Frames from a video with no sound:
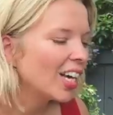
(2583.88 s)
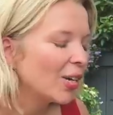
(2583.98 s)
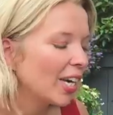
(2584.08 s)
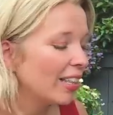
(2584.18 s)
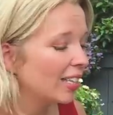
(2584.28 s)

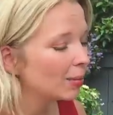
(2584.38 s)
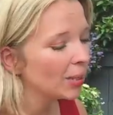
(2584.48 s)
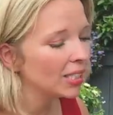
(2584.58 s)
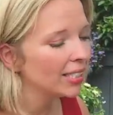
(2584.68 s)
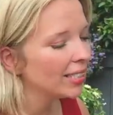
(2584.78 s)
Okay, this
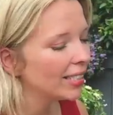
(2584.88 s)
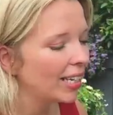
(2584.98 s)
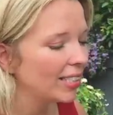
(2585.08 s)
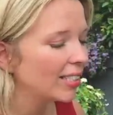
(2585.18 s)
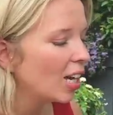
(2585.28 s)
person
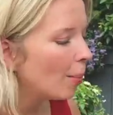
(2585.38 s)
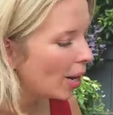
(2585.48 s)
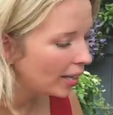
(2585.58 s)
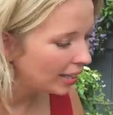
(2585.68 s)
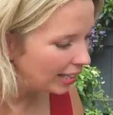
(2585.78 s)
says, come
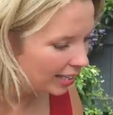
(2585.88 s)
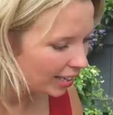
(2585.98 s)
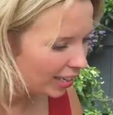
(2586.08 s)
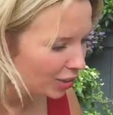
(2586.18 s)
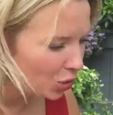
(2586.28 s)
on,
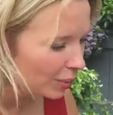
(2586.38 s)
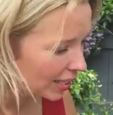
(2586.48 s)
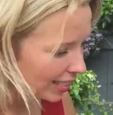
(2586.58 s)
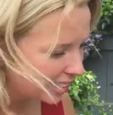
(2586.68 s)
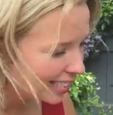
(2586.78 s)
Linda, you
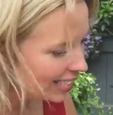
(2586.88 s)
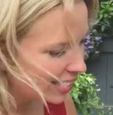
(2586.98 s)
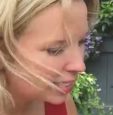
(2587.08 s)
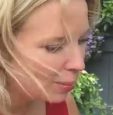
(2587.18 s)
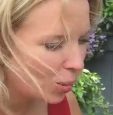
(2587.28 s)
must listen
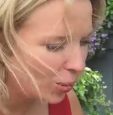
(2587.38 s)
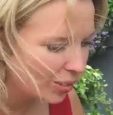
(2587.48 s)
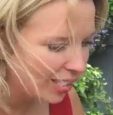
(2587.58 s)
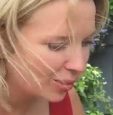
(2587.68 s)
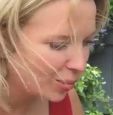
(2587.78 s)
to some
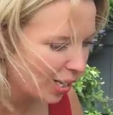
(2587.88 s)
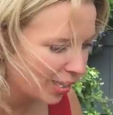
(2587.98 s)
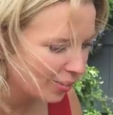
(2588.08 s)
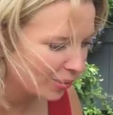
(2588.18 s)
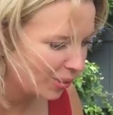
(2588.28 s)
oldies
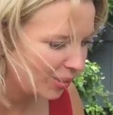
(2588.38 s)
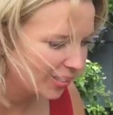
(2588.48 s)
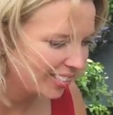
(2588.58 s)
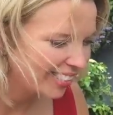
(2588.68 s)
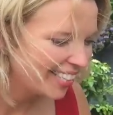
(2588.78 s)
rock and roll.